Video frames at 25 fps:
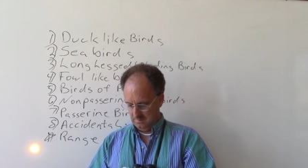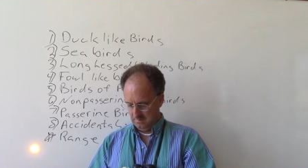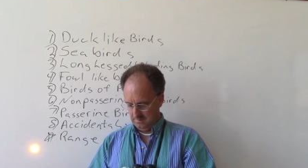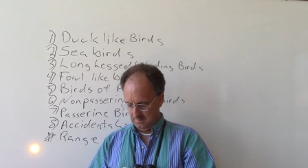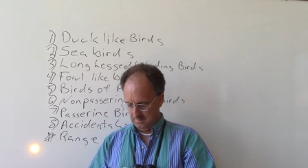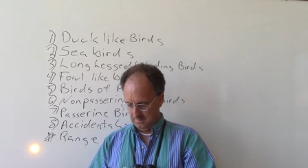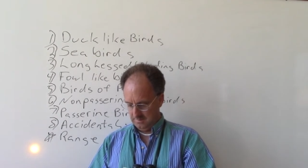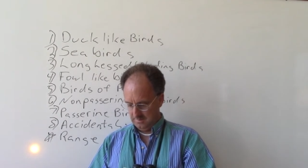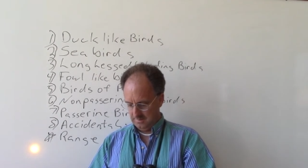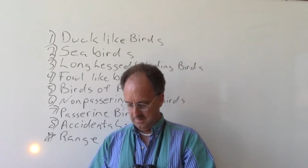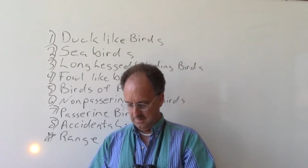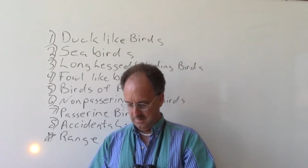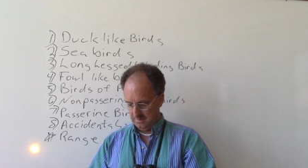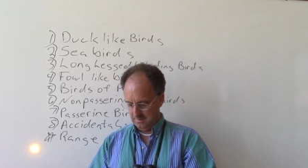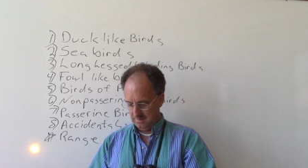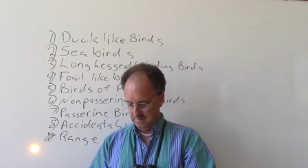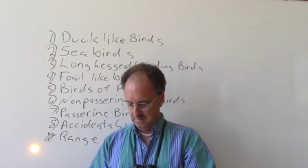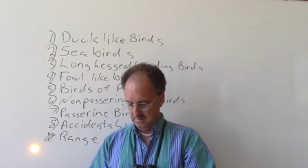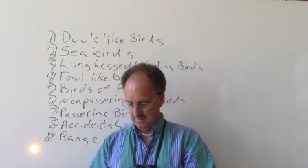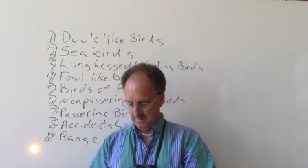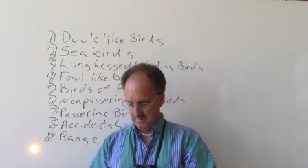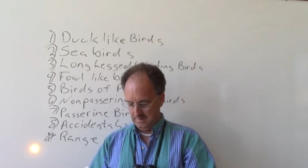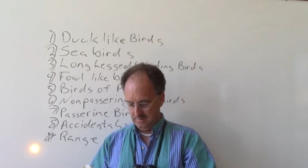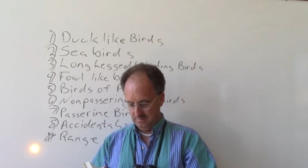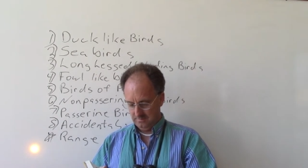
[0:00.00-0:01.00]
They're kind of
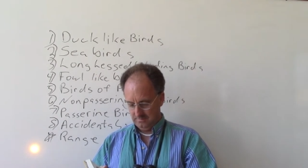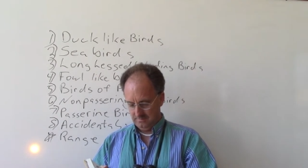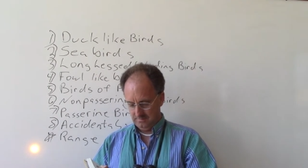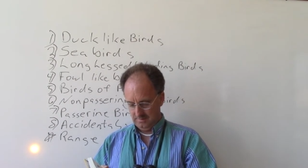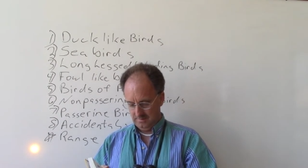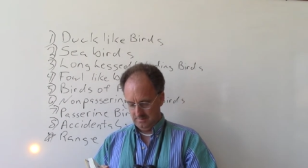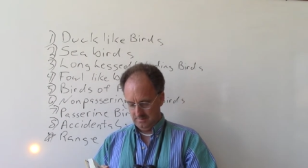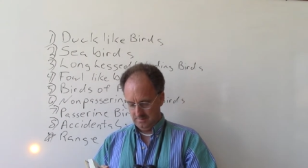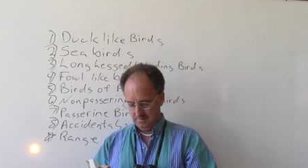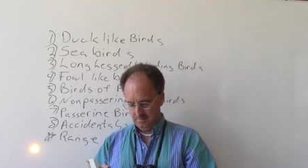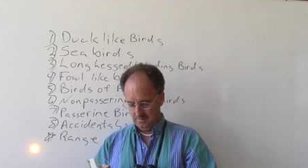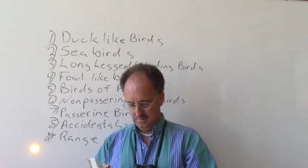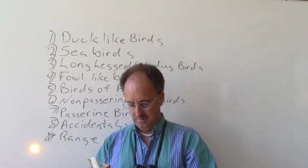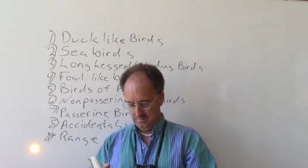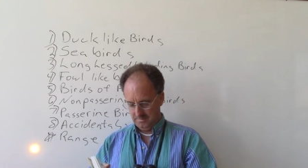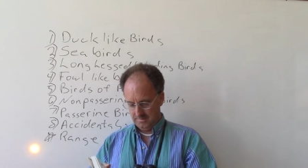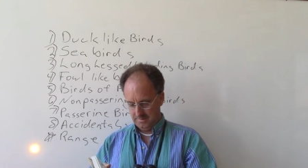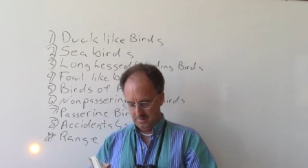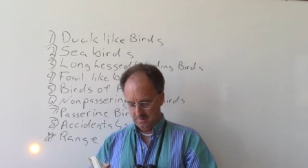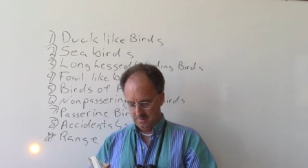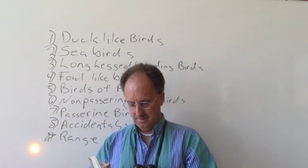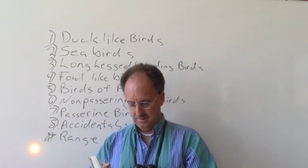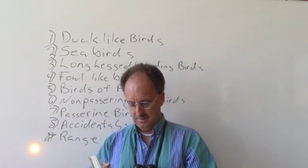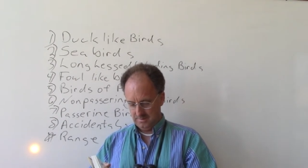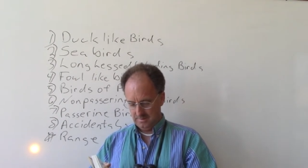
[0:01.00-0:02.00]
neat. You'll see them up in
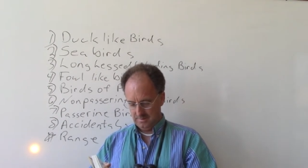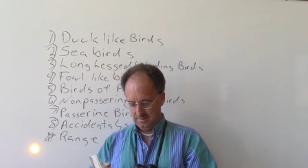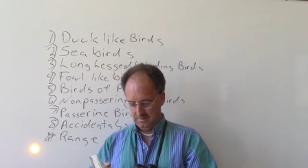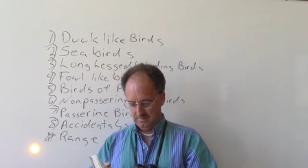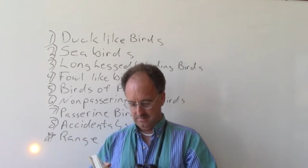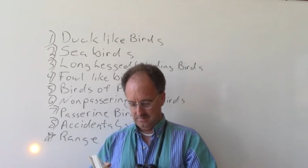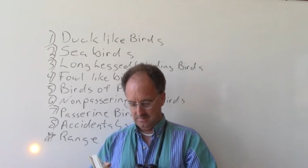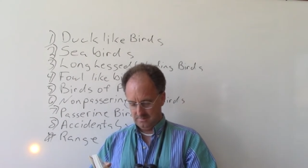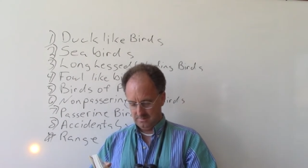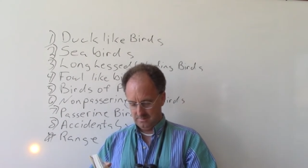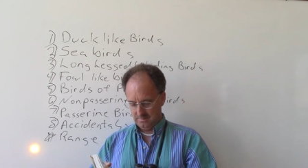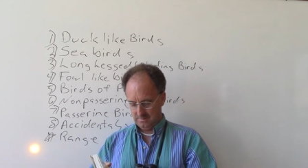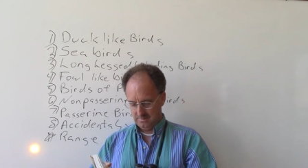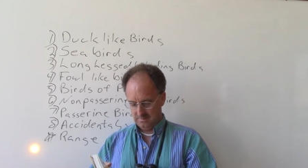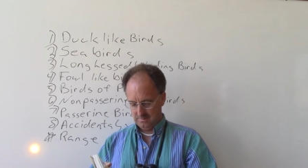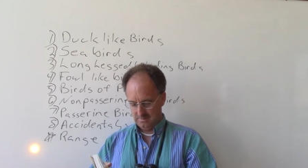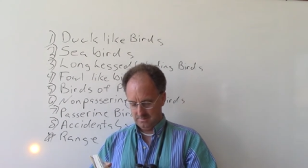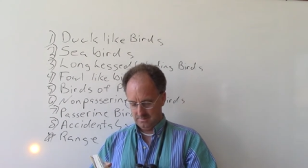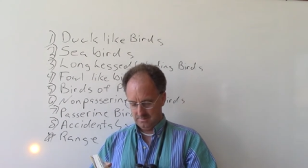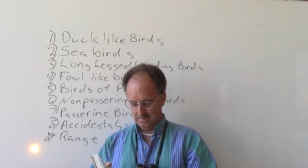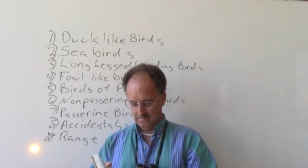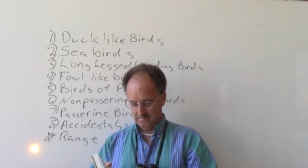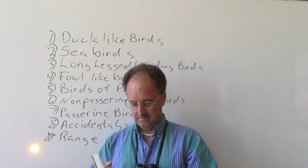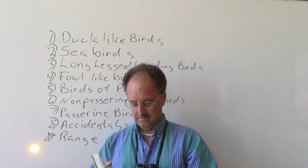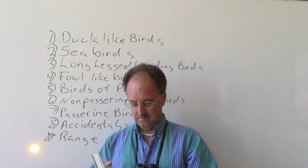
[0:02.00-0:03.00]
Alaska,
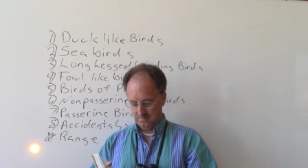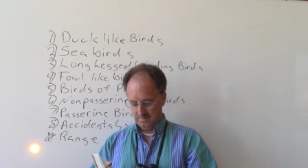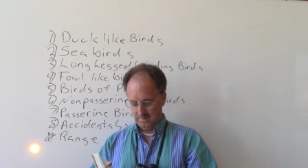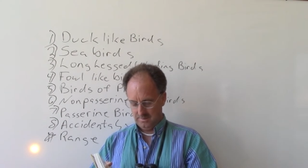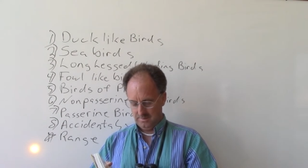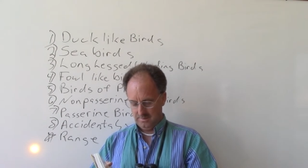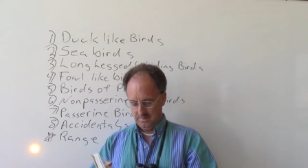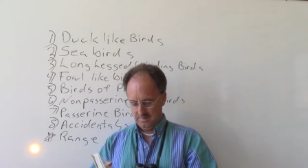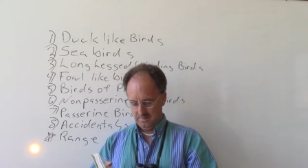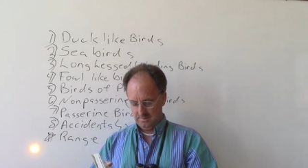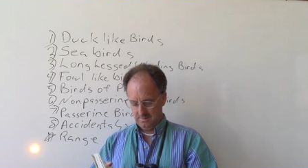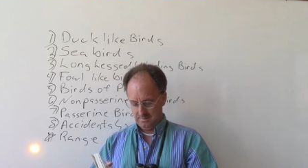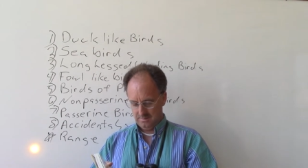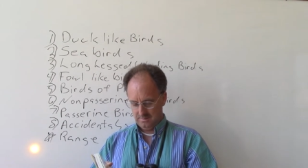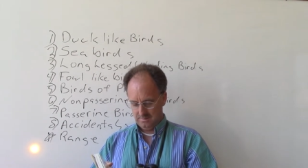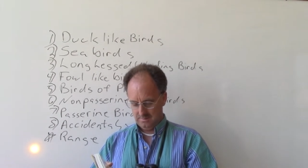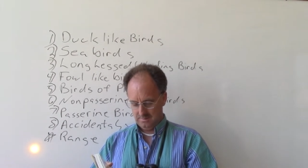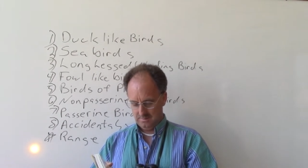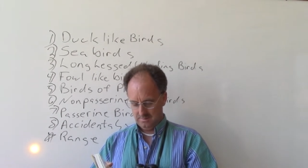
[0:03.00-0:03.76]
Australia,